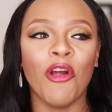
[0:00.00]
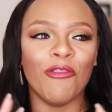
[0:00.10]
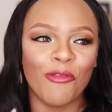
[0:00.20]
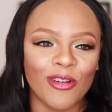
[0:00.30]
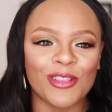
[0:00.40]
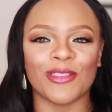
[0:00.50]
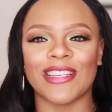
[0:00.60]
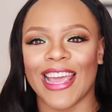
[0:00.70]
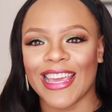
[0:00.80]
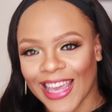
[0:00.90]
Road to
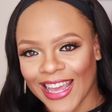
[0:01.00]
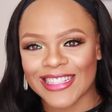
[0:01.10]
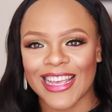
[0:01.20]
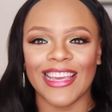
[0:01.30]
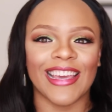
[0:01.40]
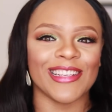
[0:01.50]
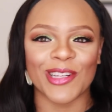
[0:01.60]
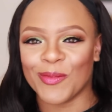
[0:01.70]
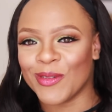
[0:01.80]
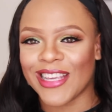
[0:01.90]
10K. 10K is
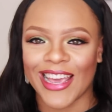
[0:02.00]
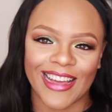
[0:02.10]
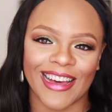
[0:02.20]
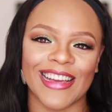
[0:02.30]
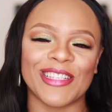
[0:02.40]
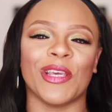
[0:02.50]
almost here, guys.